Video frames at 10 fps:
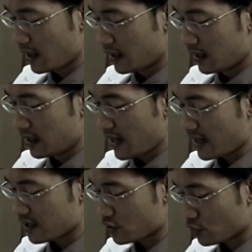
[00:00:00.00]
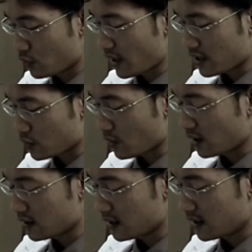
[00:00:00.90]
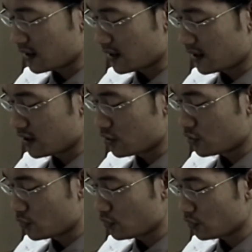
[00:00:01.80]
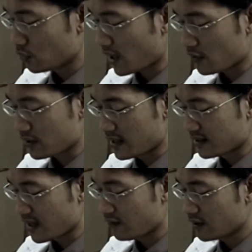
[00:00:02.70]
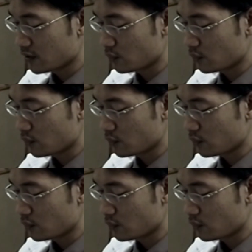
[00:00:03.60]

He had a stroke as well in June 2007,